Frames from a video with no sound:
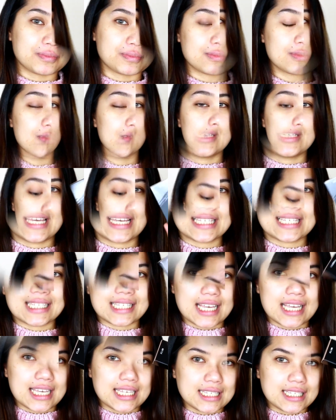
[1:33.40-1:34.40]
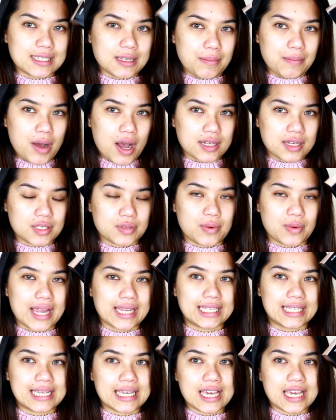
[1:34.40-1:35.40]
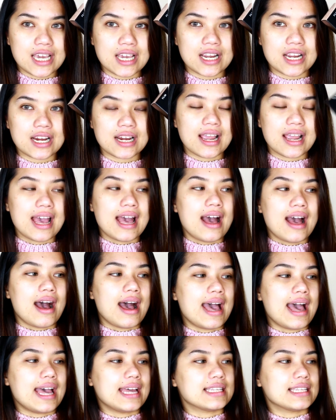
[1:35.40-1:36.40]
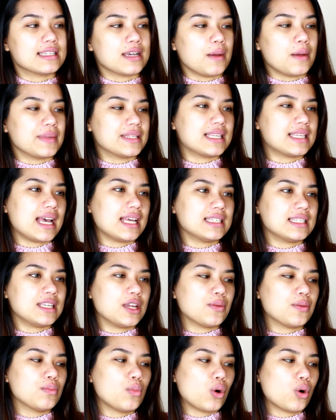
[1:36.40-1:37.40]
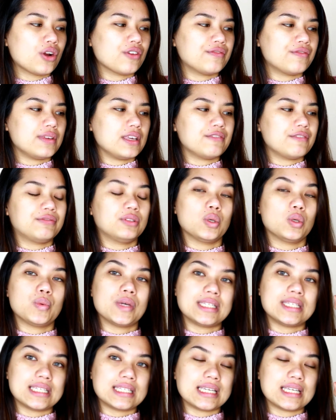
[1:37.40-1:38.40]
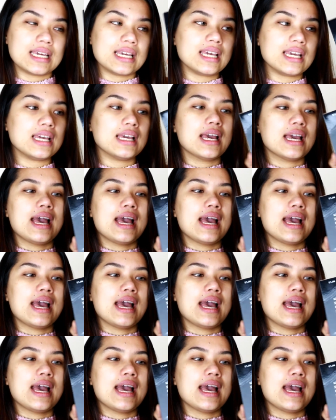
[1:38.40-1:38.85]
So this is the box right here, and it says here Morphe Fluidity.